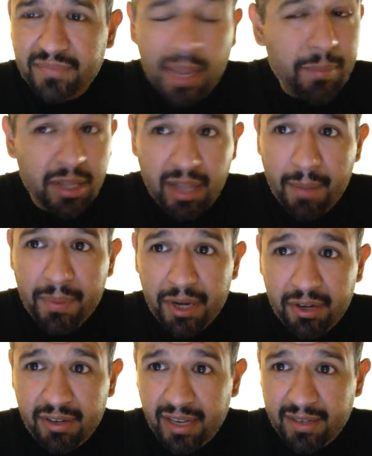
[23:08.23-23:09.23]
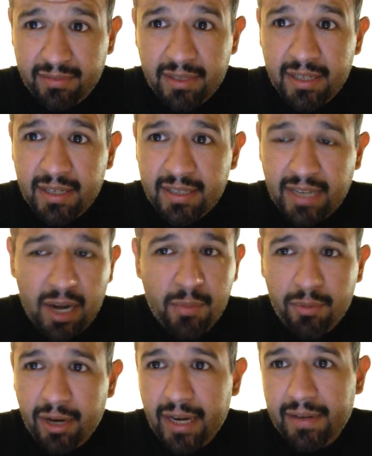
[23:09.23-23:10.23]
I mean, a lot better. Like, Daniel
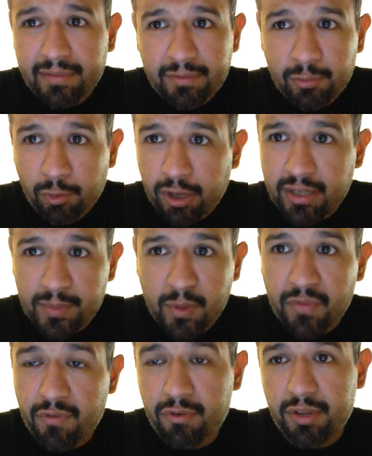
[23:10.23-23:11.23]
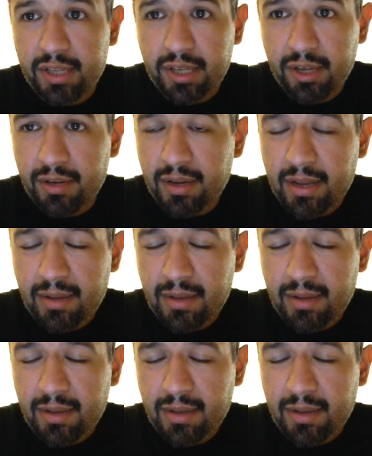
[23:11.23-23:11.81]
Bryan worked him over really good.